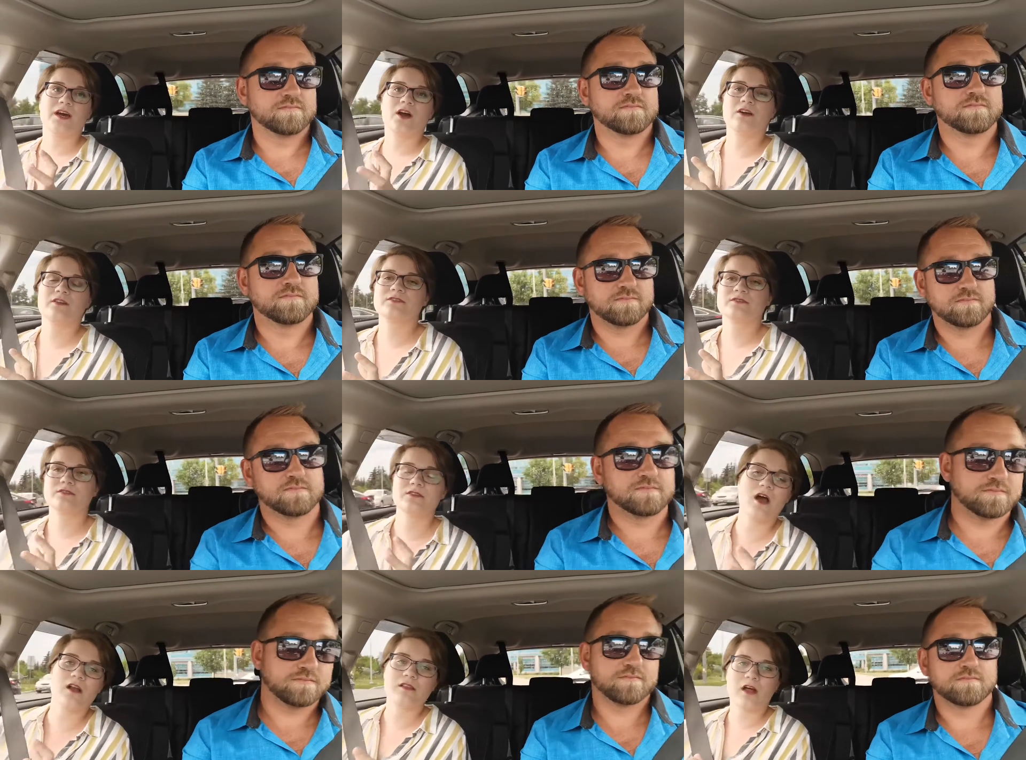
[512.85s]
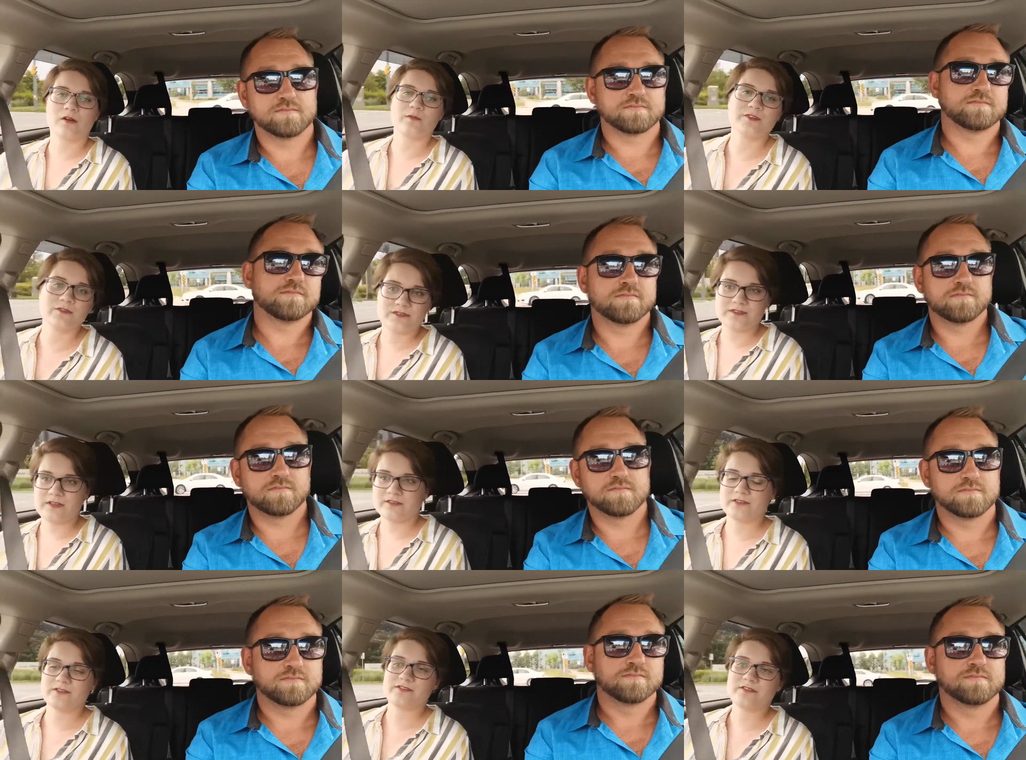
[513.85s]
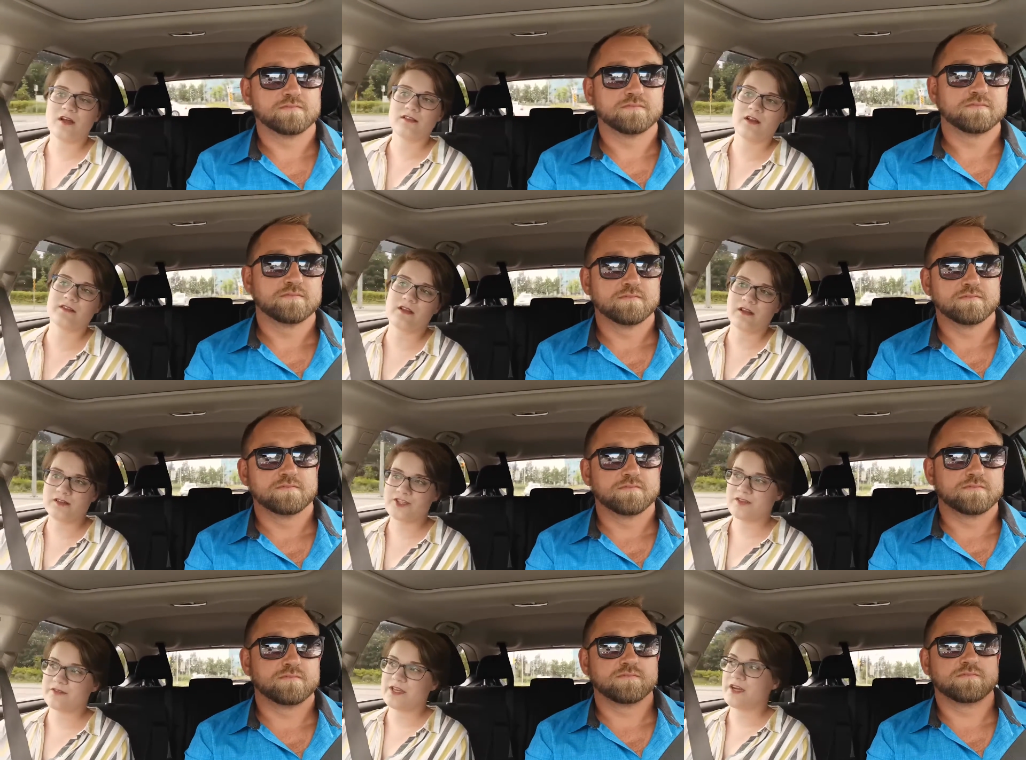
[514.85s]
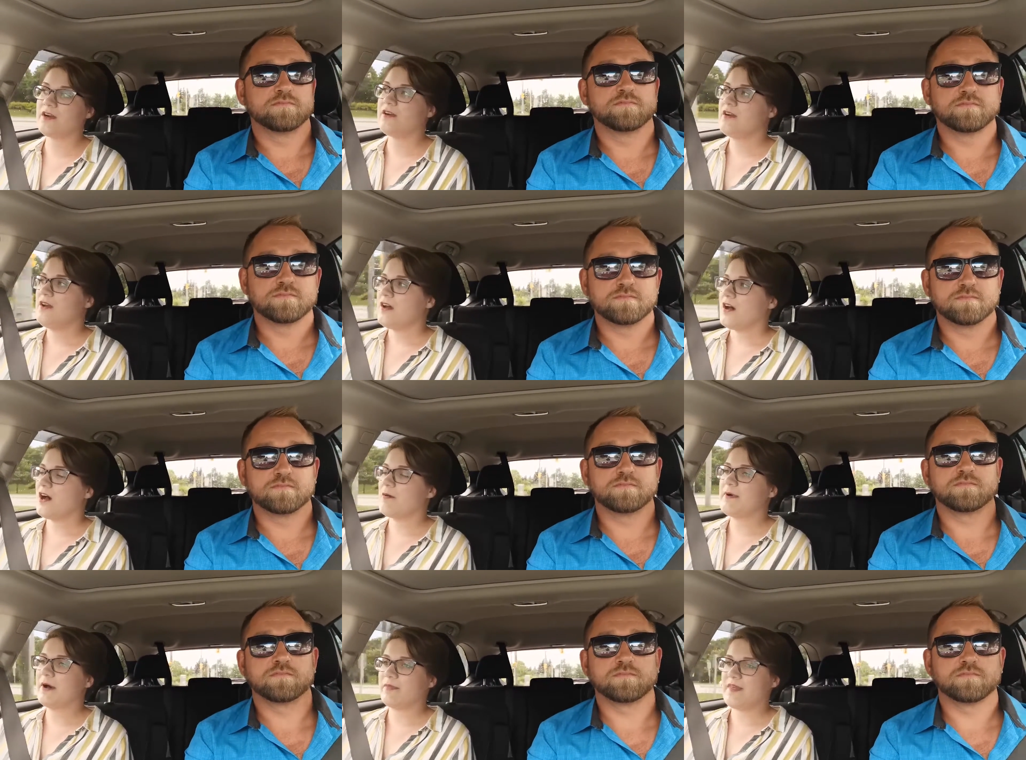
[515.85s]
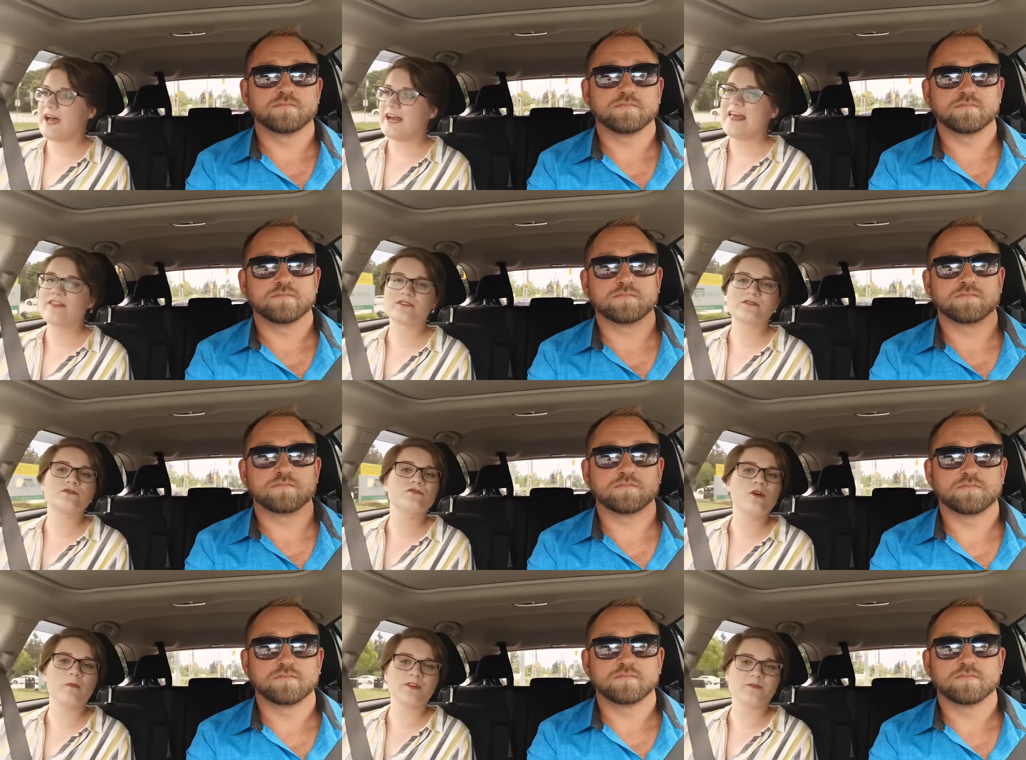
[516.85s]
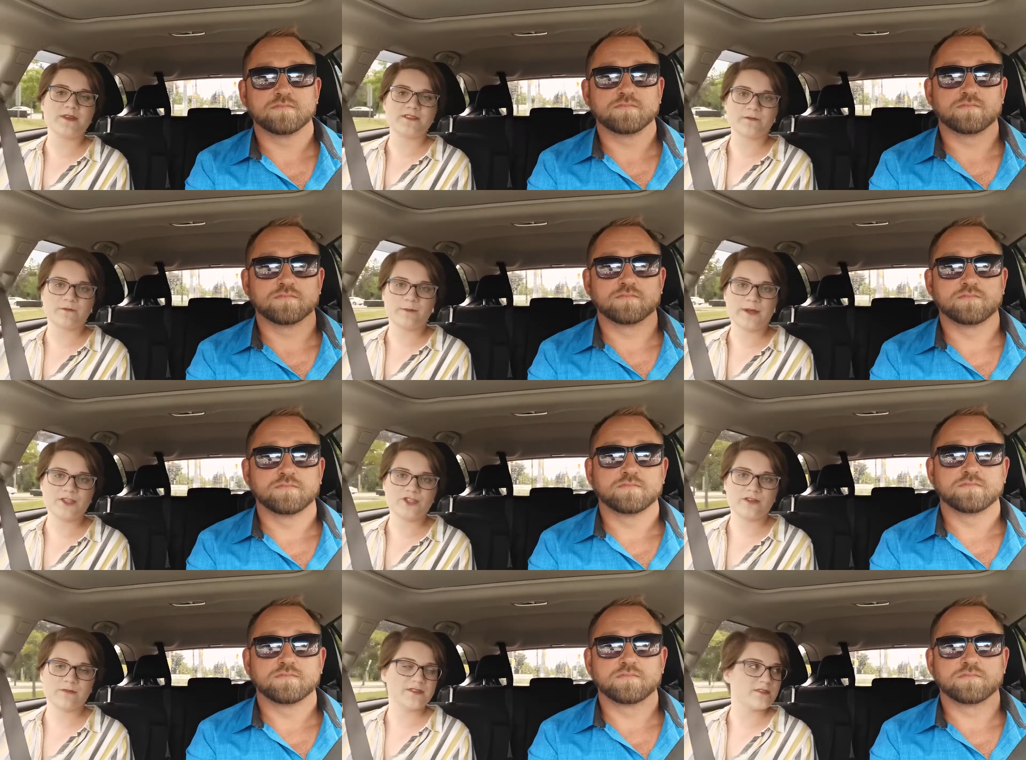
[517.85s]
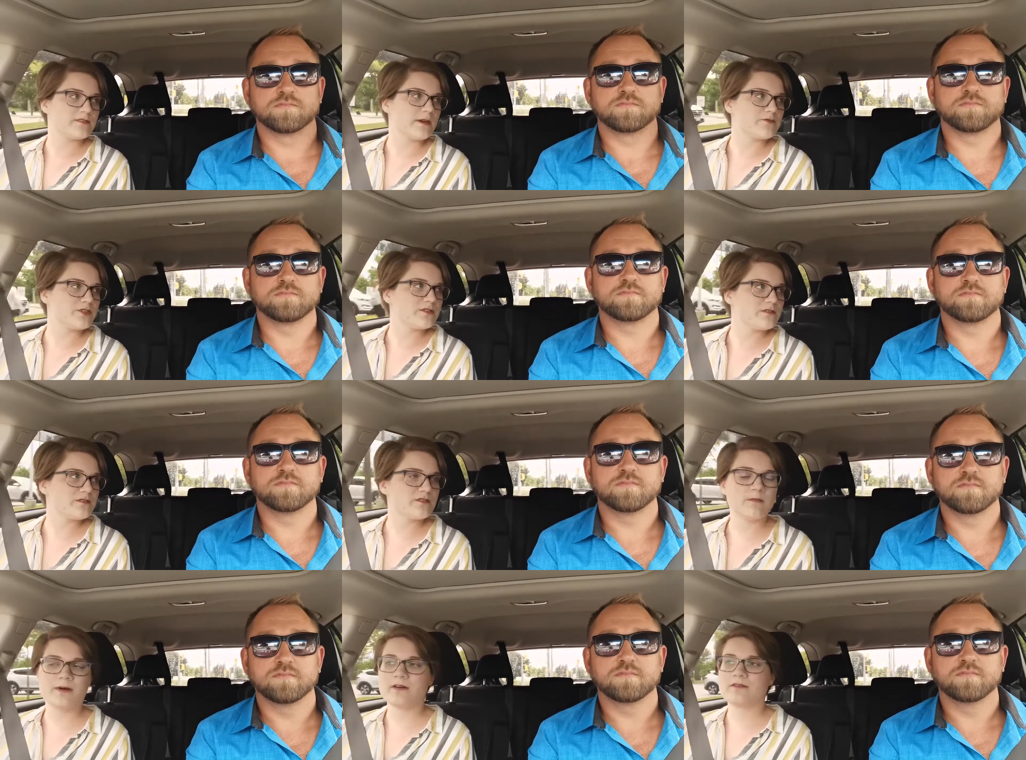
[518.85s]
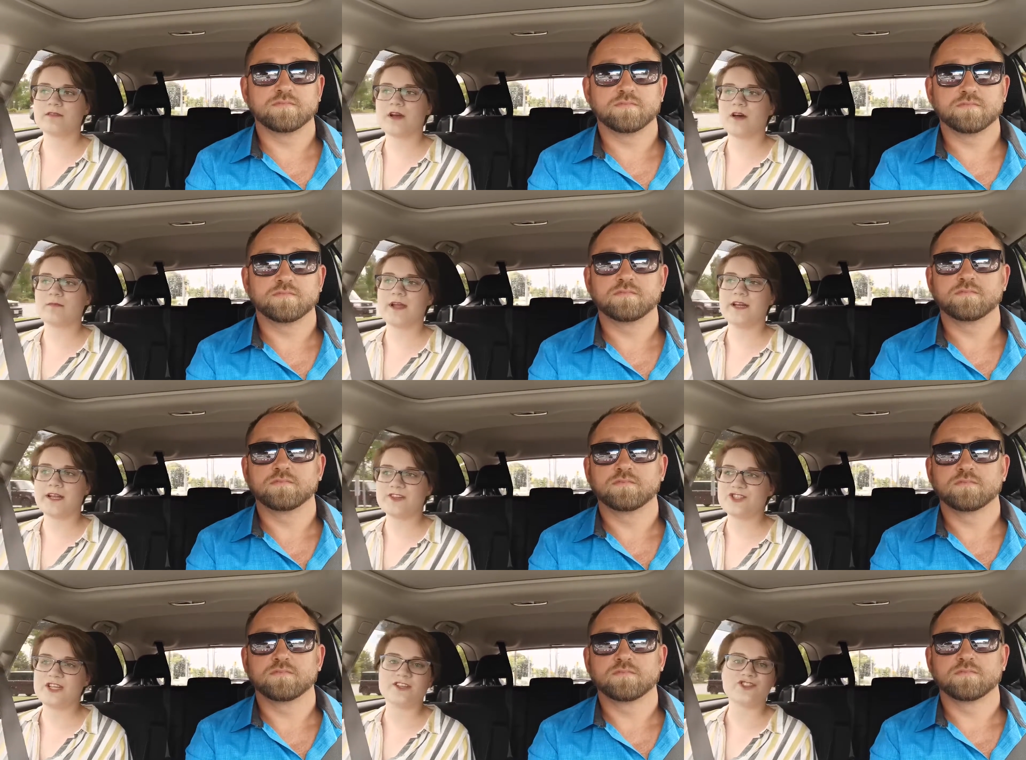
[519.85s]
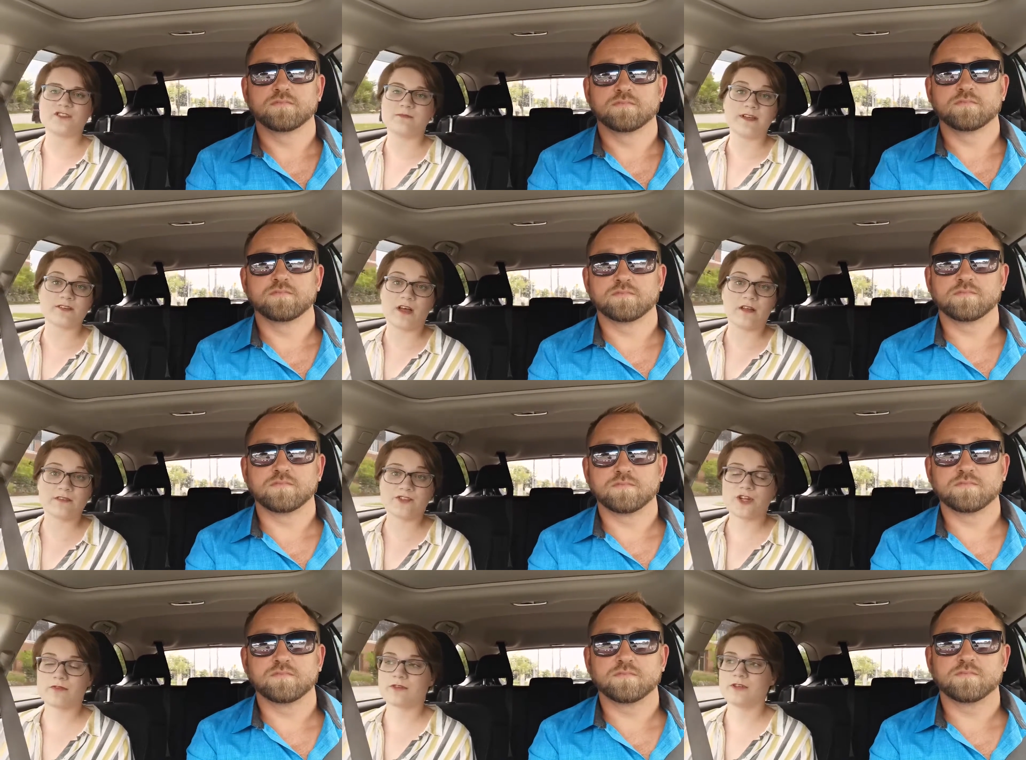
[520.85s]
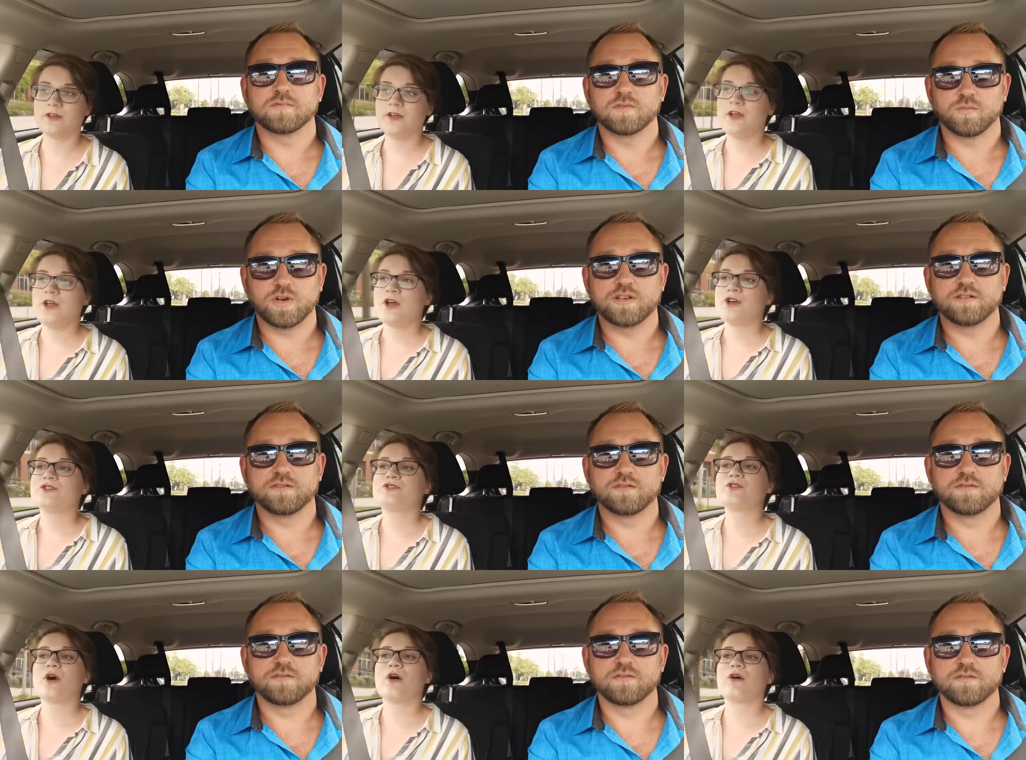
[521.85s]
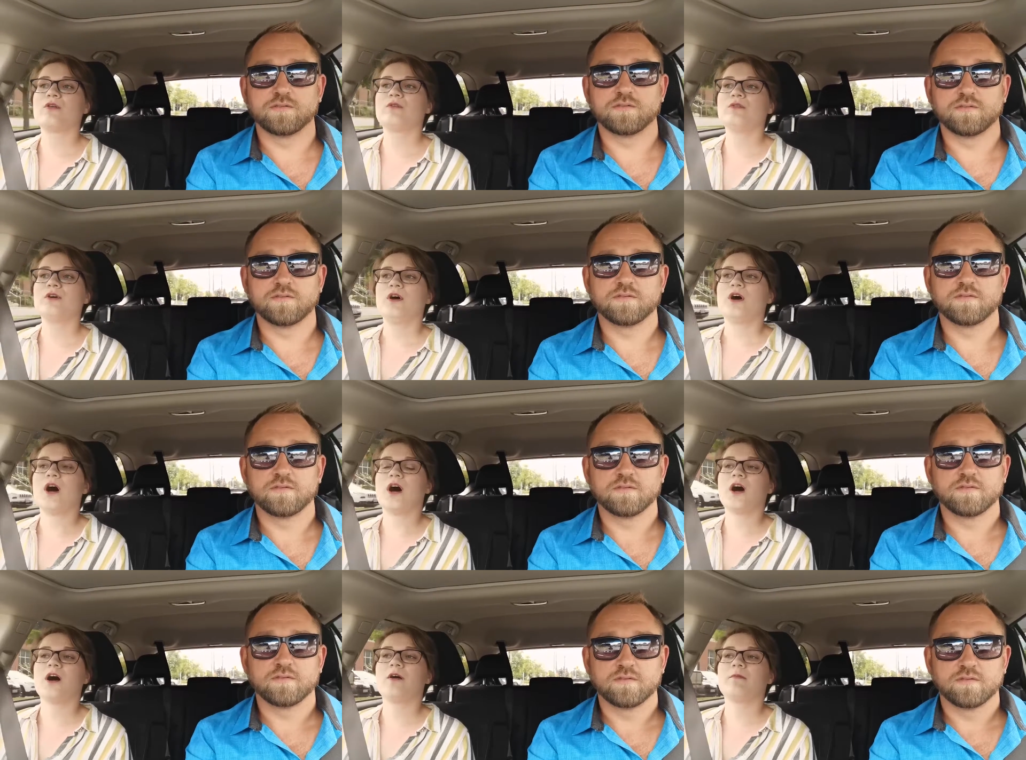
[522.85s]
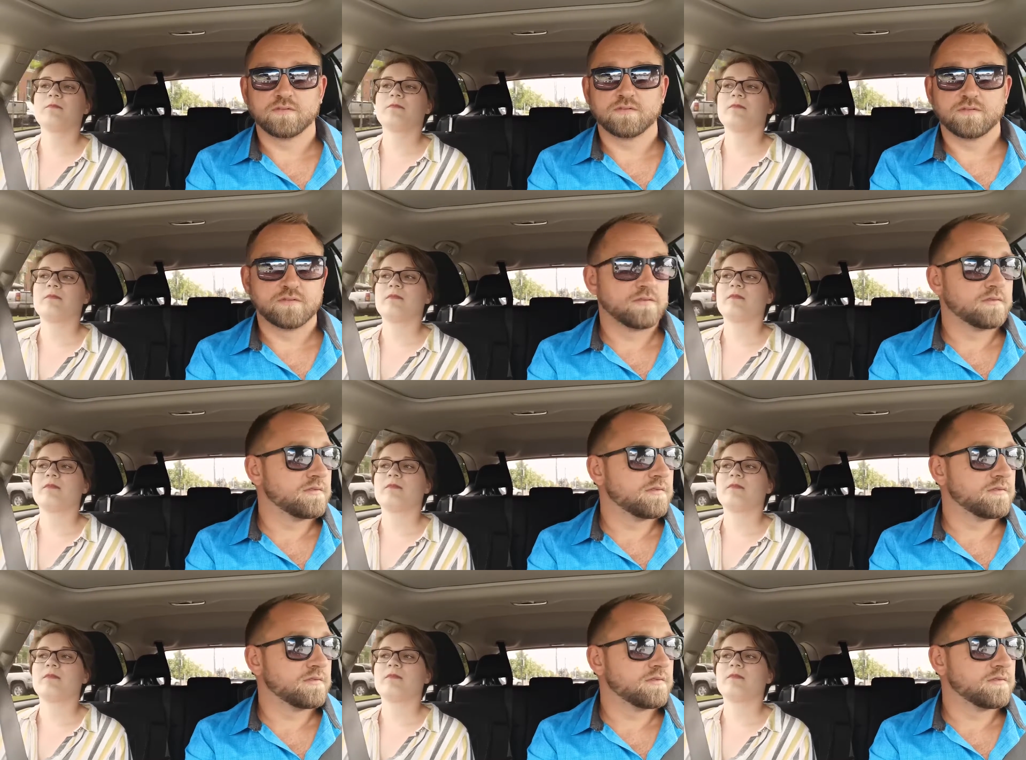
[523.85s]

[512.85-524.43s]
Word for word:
Speaker 1: are, there's not a lot of resources out there, there's not a lot of knowledge out there about that, and there's so much misinformation and misconceptions about um, A D H D and just mental health in general. Right. So um,